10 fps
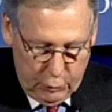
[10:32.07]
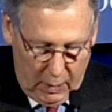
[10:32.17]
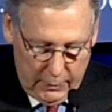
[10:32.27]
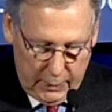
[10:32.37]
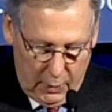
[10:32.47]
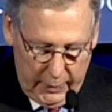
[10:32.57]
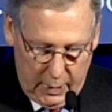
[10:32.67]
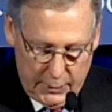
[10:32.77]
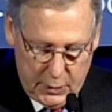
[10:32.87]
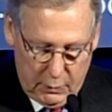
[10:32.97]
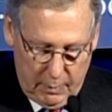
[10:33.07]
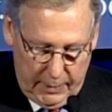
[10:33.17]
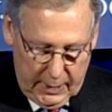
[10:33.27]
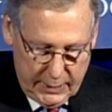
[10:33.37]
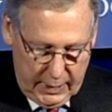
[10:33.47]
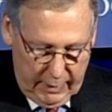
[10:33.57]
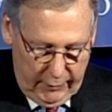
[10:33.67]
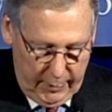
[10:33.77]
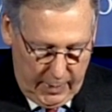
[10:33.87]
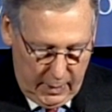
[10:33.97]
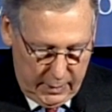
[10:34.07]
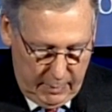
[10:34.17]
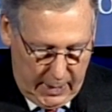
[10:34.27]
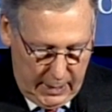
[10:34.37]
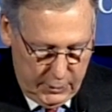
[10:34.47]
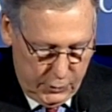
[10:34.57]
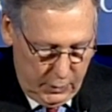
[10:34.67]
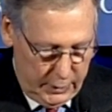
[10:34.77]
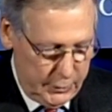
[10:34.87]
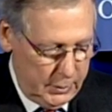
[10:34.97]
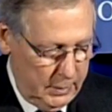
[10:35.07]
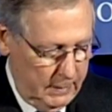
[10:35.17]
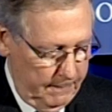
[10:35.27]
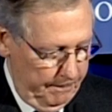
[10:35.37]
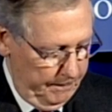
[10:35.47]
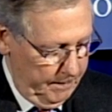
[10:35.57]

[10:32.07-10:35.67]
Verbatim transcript: As you all know, it also compels every American to buy insurance,